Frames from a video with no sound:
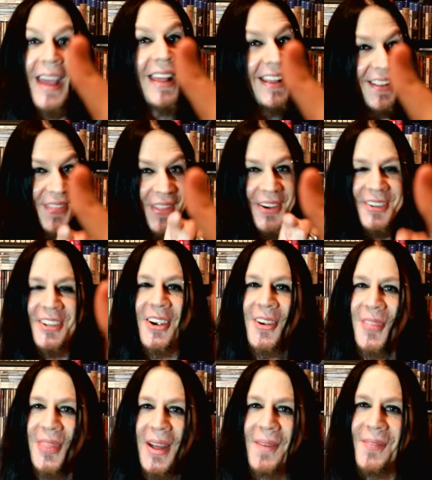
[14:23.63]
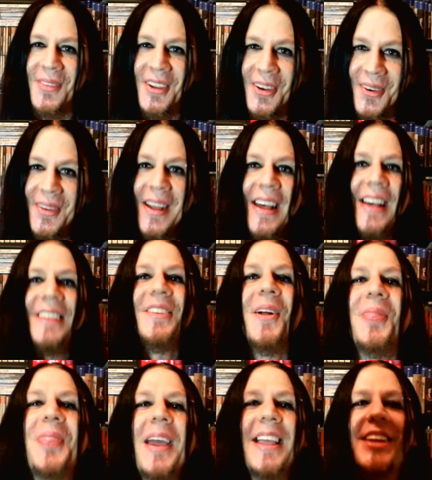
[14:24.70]
and there's her thumb too.
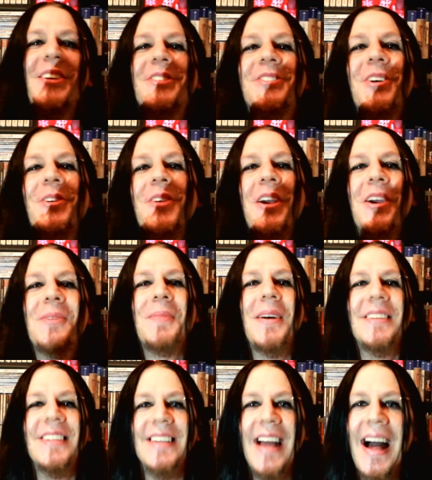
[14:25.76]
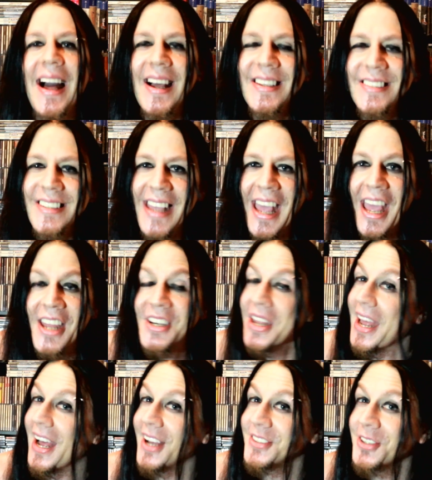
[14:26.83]
So thank you so very much, guys. And
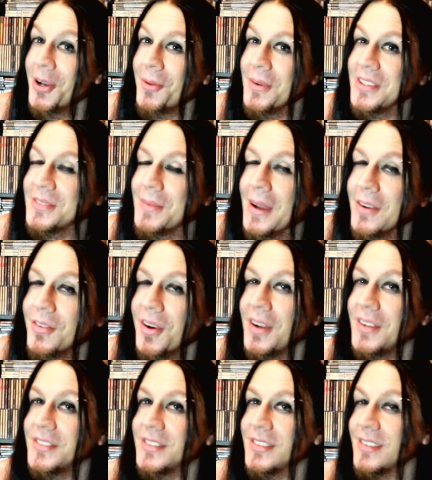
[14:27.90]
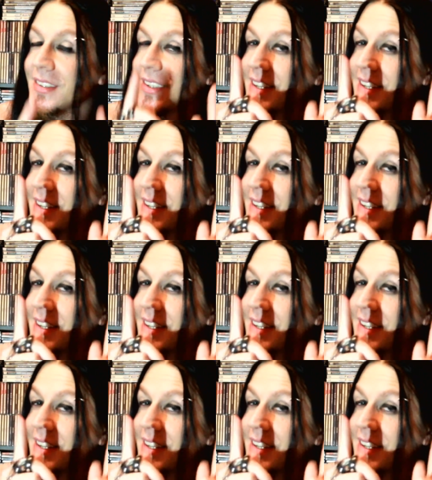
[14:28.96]
as always, my friends.